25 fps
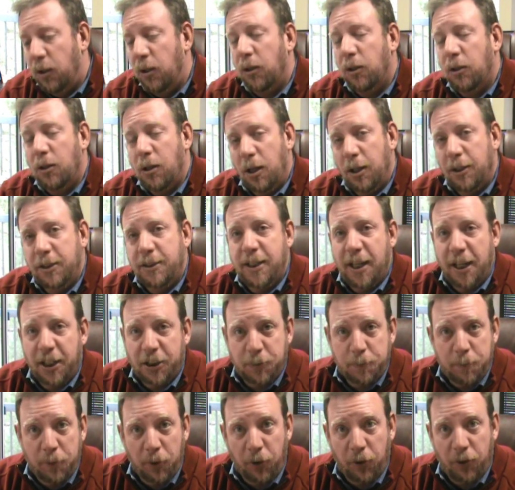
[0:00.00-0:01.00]

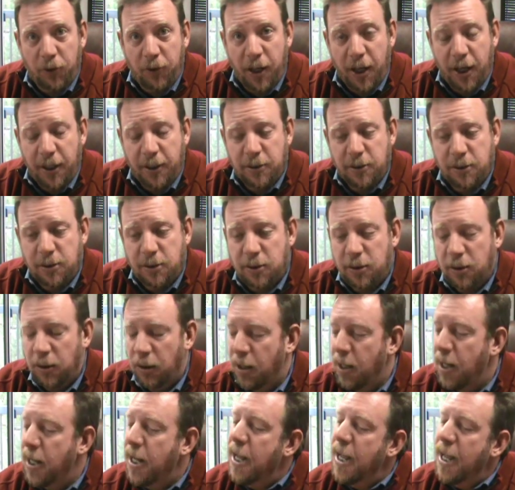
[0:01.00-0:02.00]
contacts' birthdays.
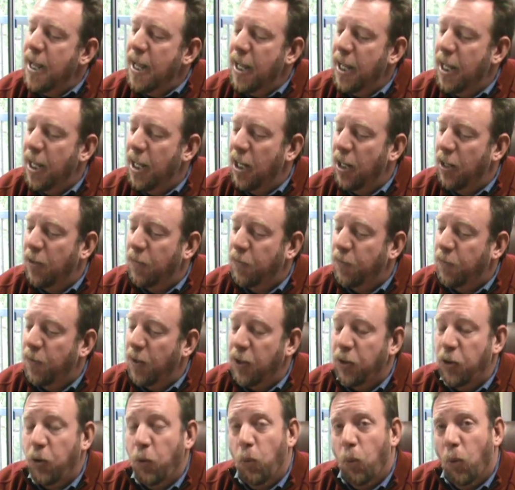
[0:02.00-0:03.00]
If
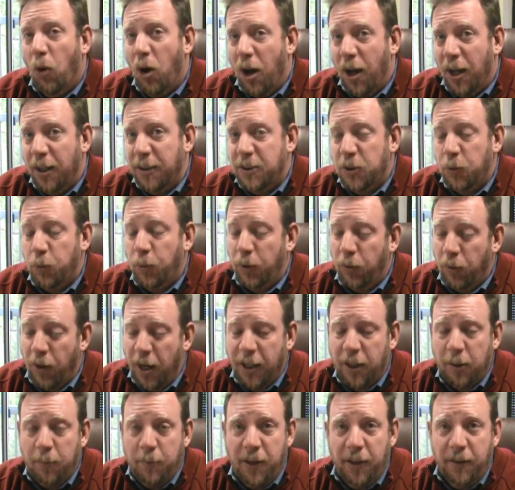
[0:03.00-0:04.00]
you want, and we
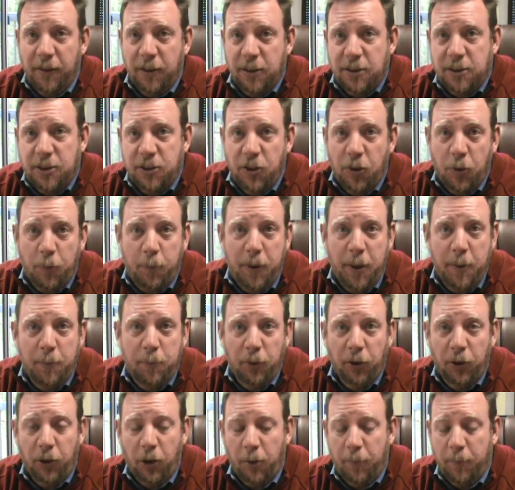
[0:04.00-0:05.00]
recommend this to the
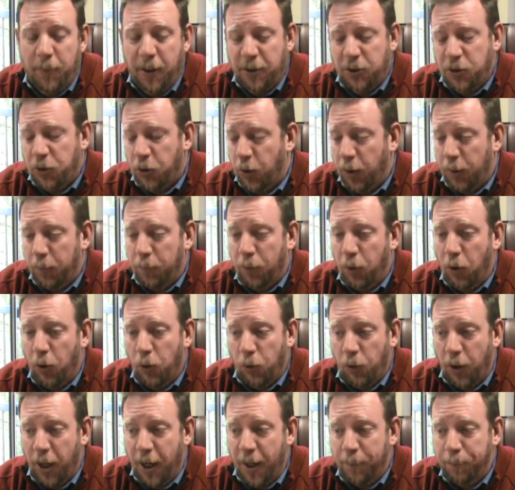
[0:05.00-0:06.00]
people in our mentoring
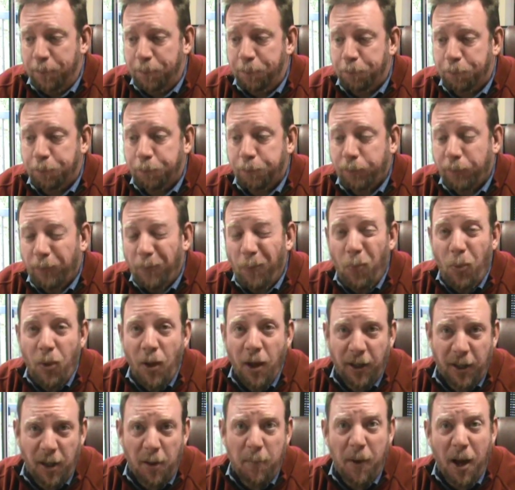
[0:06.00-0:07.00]
program,
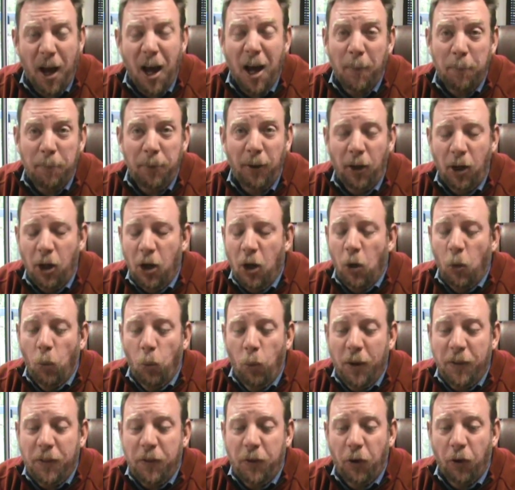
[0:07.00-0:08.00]
come up
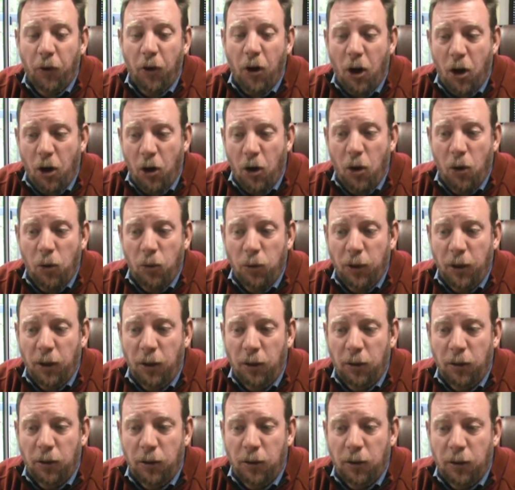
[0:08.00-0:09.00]
with your
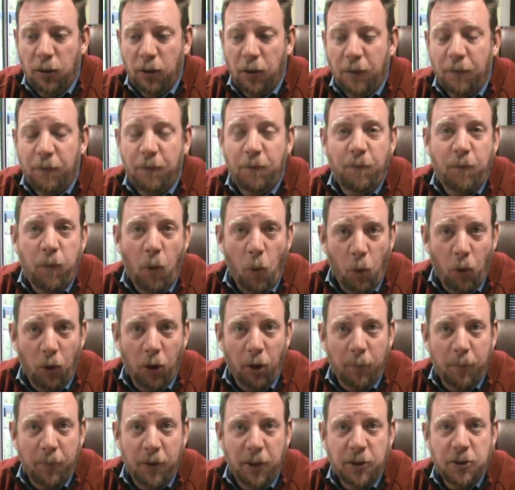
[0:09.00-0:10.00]
own
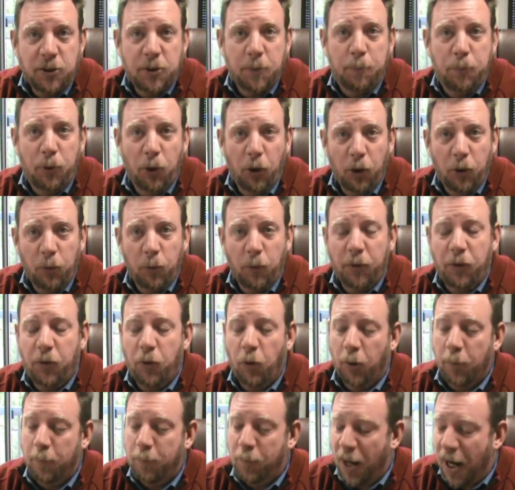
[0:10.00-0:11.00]
form to put with
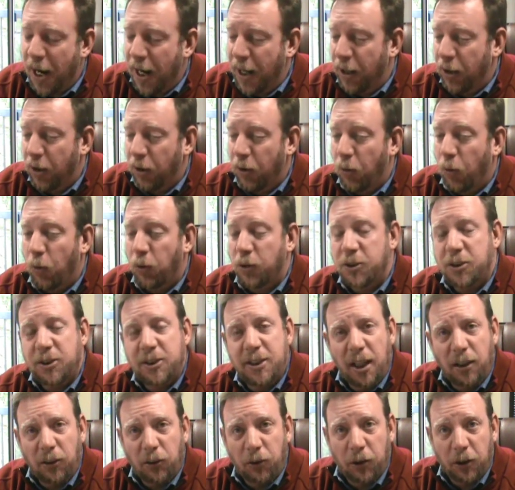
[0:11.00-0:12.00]
your buyer or
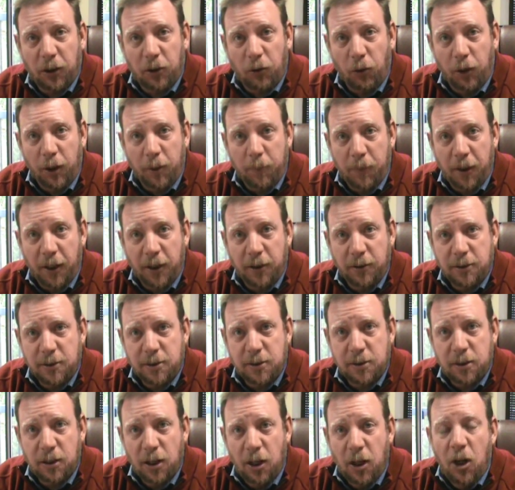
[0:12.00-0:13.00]
seller
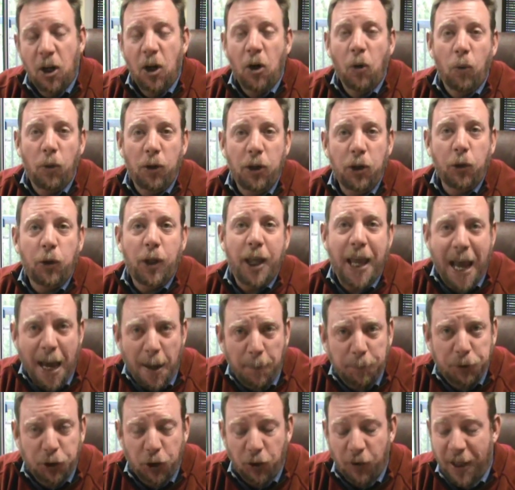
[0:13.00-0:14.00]
agreements where you
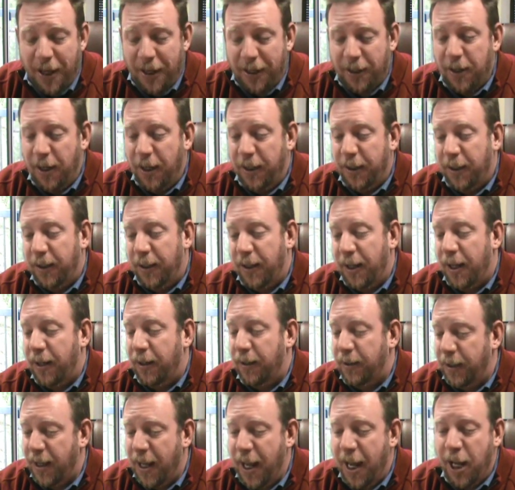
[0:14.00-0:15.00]
capture that kind of
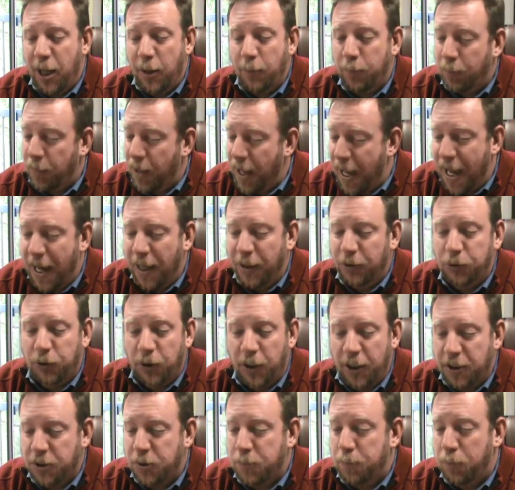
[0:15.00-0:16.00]
data, name,
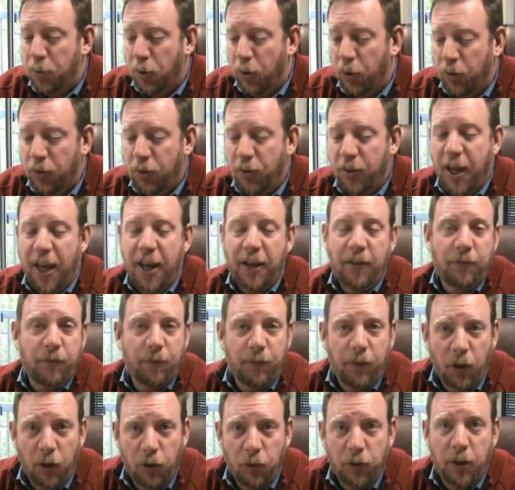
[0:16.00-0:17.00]
address, birth date,
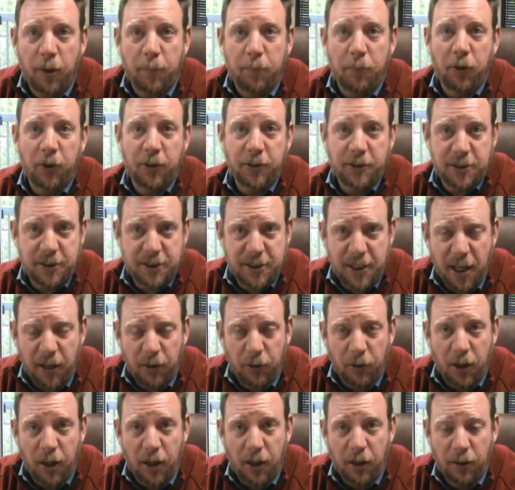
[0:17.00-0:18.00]
phone number,
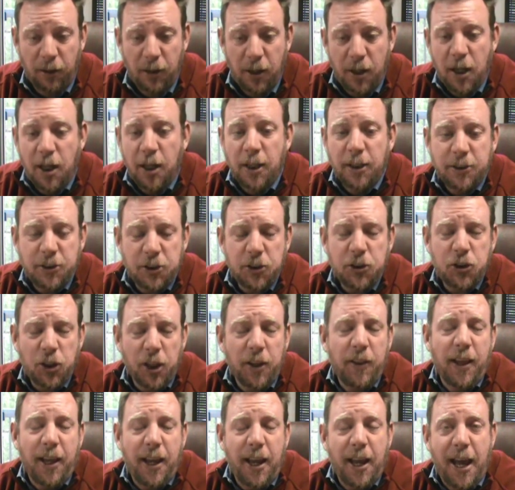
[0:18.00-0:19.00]
etc., just
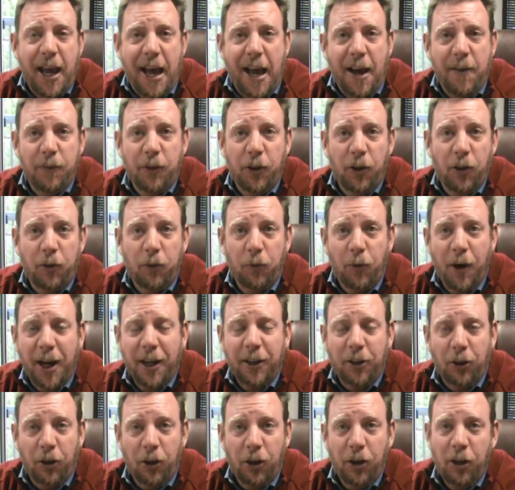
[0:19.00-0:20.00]
so that you have it on
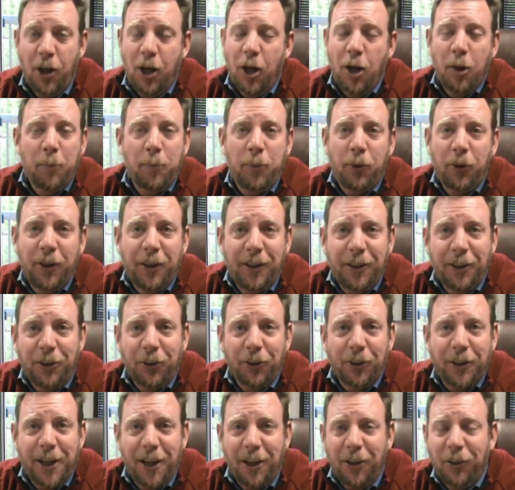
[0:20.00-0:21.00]
record. Put it in
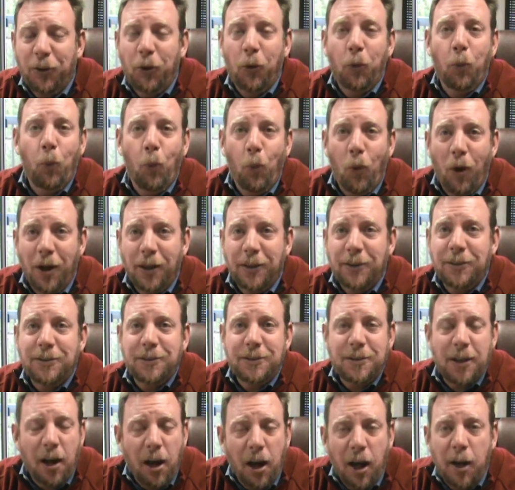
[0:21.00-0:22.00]
your calendar one
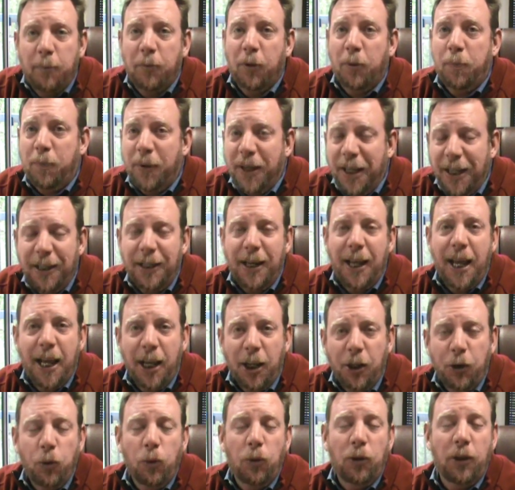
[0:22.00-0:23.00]
time, repeat
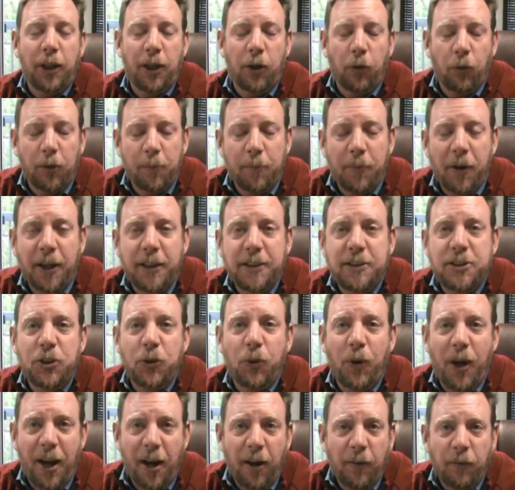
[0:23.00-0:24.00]
annually. It reminds
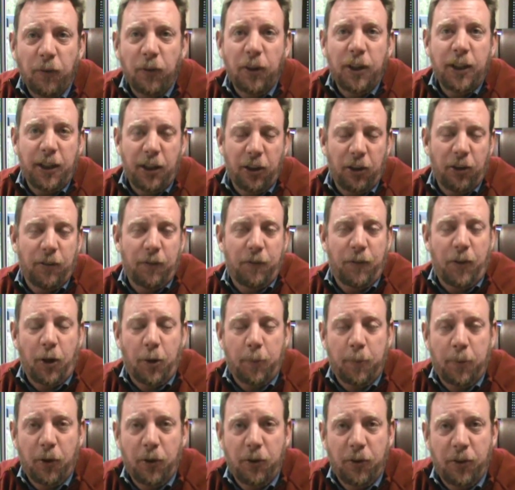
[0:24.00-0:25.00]
you every year of their
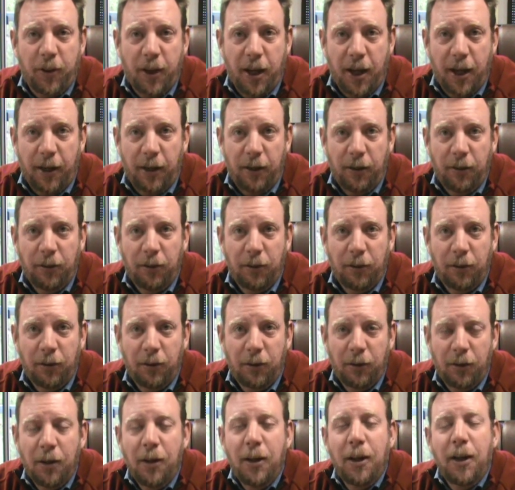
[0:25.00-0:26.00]
birthday,
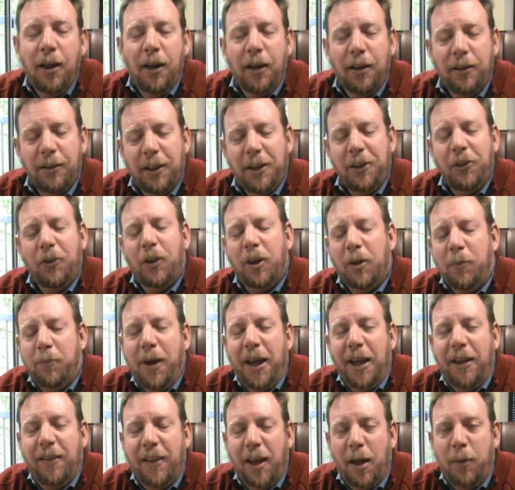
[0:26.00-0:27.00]
and then you can
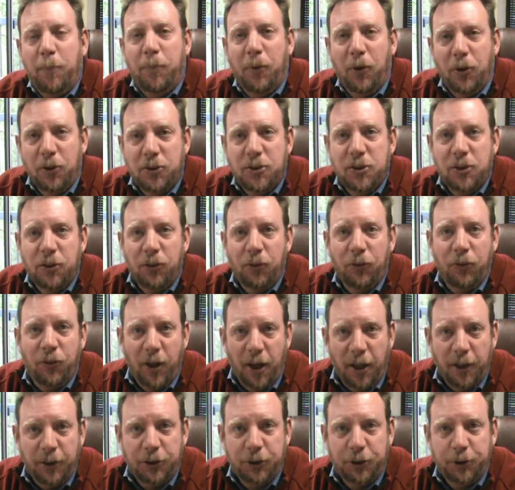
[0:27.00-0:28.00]
make that personal
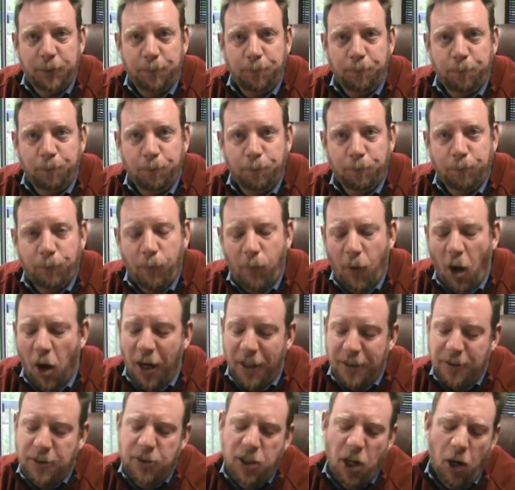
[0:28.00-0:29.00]
touch. All
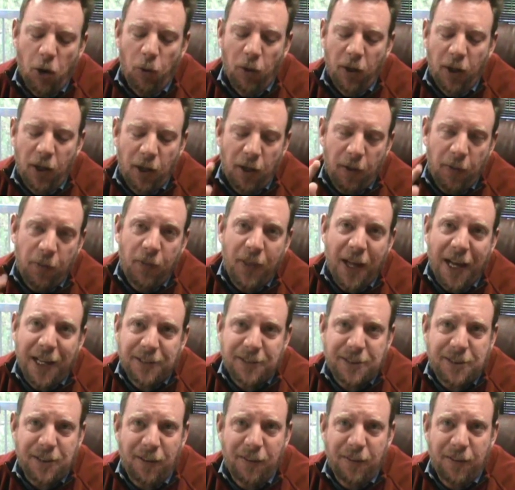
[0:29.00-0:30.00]
right, so
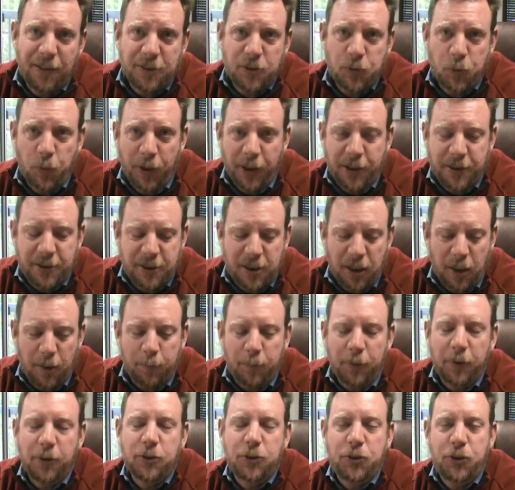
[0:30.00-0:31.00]
that's this week's
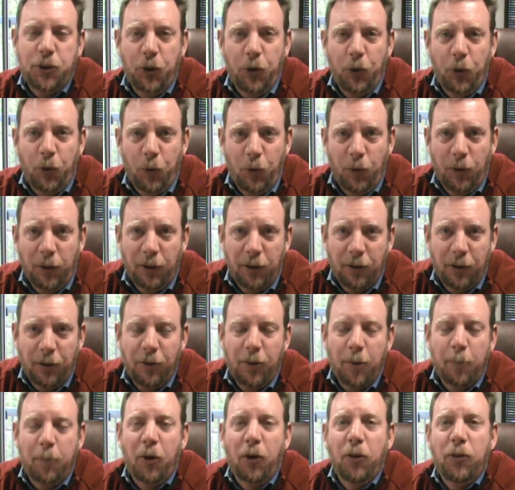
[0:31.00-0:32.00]
tip. Do
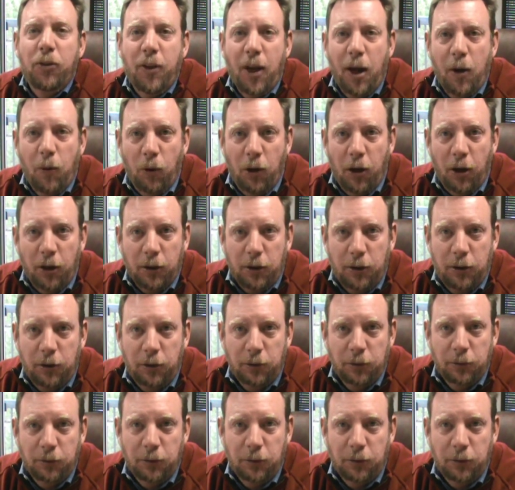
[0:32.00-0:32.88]
the birthday work.